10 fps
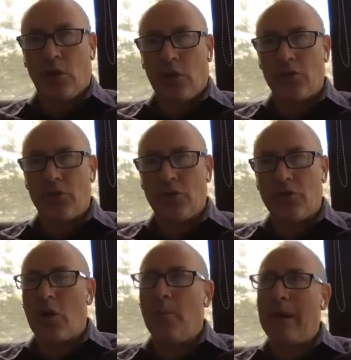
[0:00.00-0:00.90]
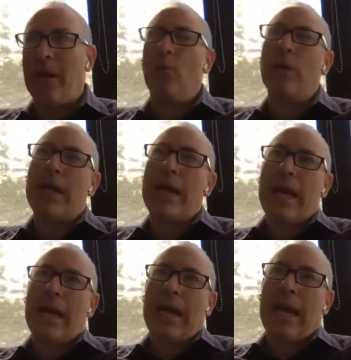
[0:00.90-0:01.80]
our listeners about
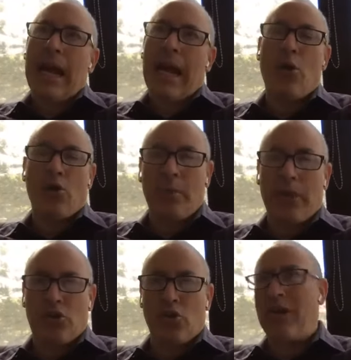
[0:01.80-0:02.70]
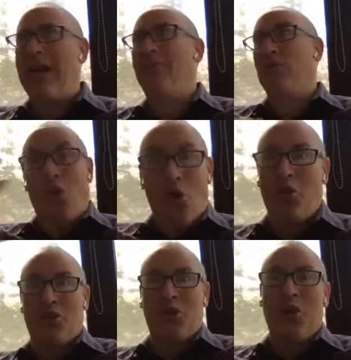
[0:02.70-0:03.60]
how to make sure after all
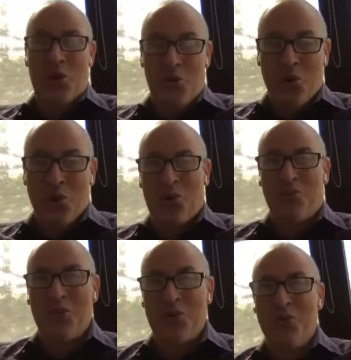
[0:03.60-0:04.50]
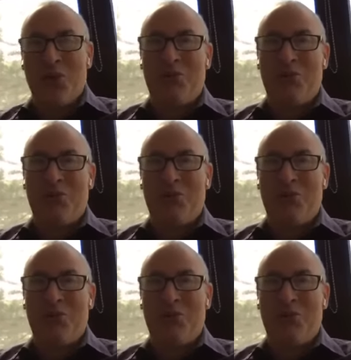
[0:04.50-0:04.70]
this hard work of recruiting